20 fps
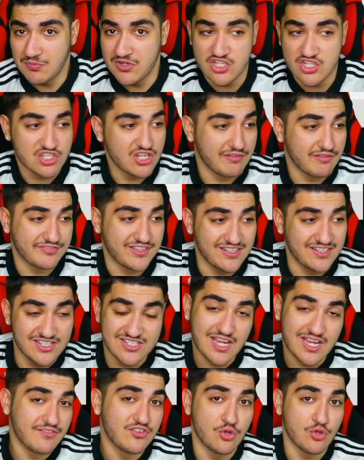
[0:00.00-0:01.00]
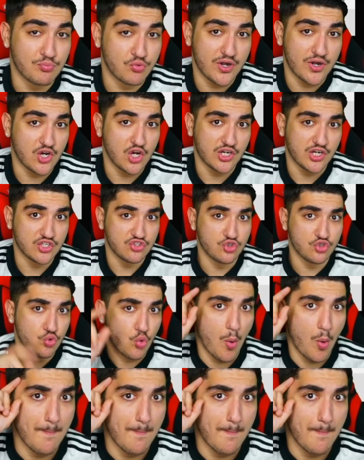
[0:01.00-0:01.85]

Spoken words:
of the stuff that this Kevin De Bruyne card can do.